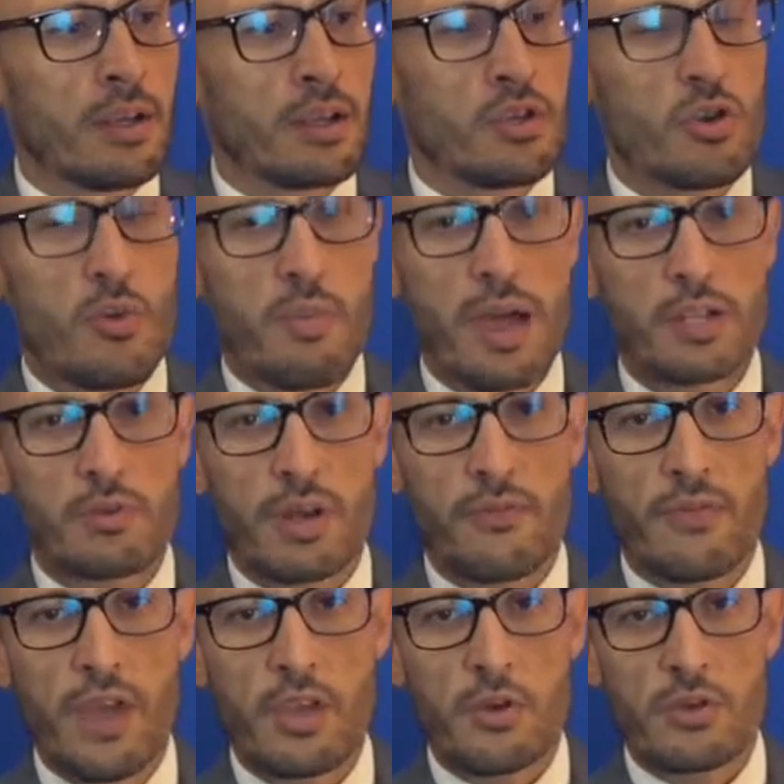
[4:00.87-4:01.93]
geometric
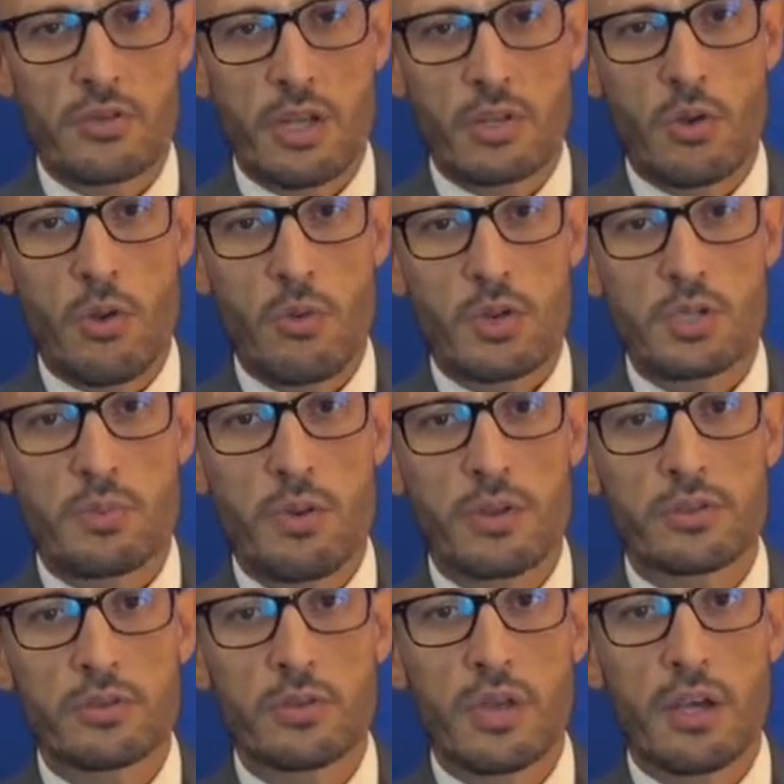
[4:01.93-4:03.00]
figures that
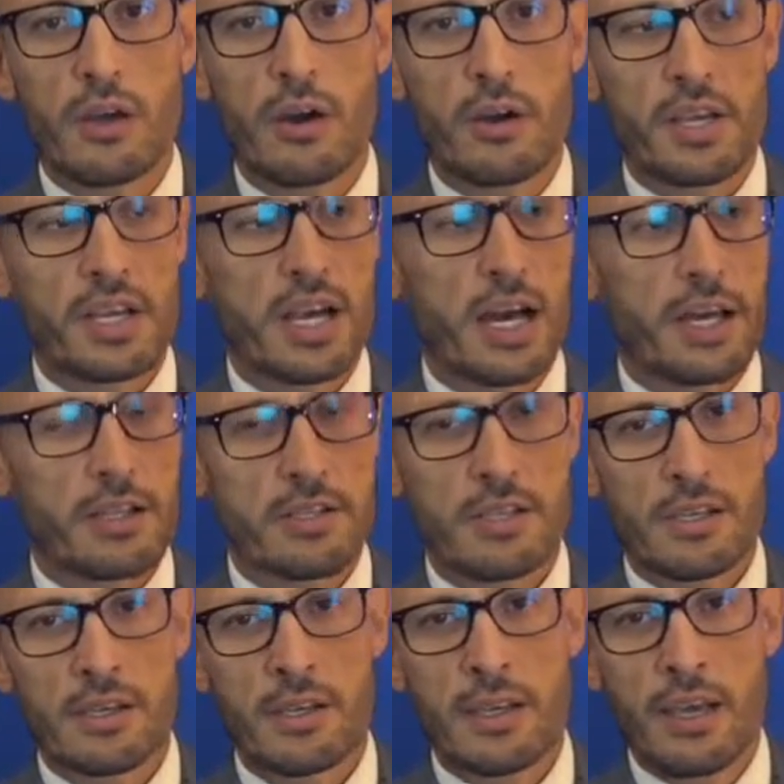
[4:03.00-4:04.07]
correspond to the cutting guides.